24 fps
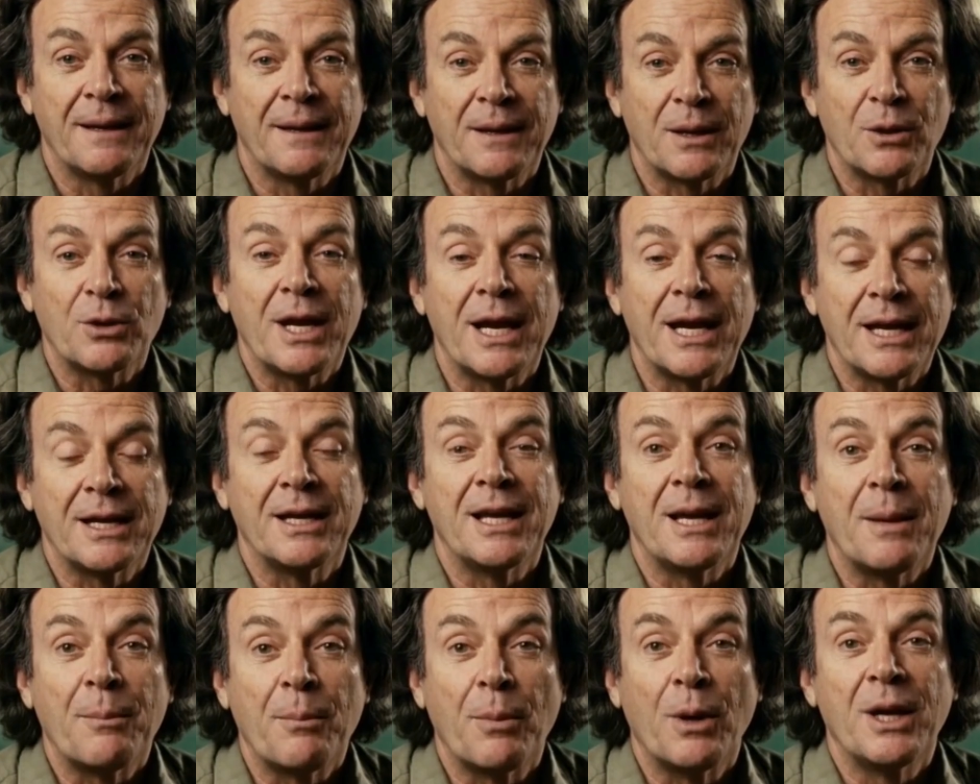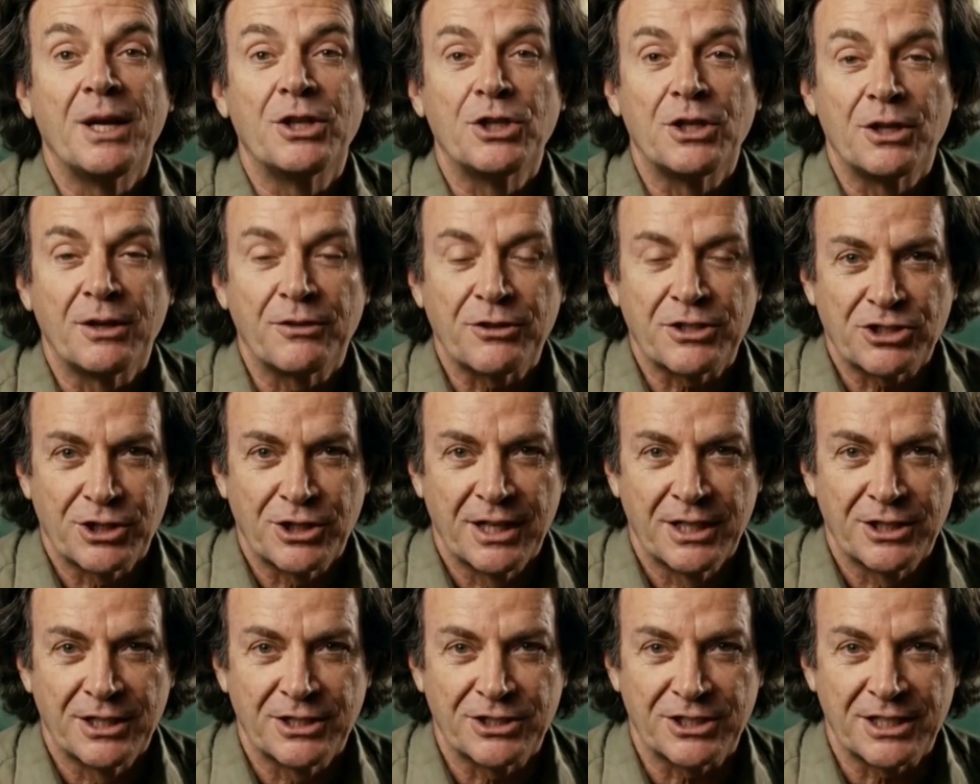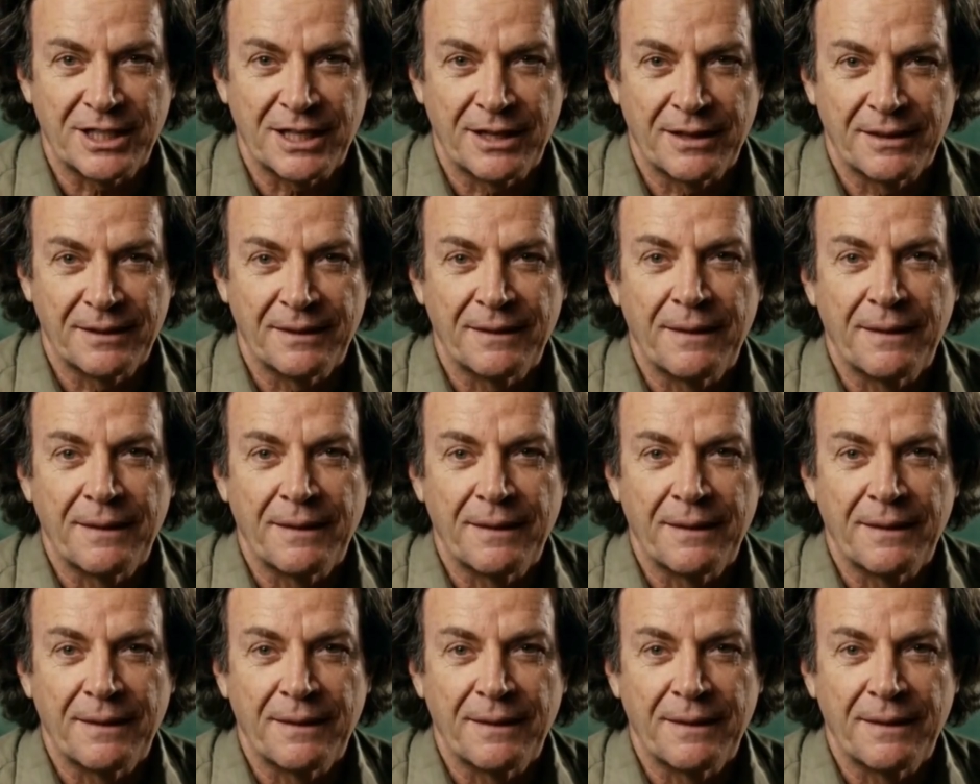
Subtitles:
creating the impression of solidity.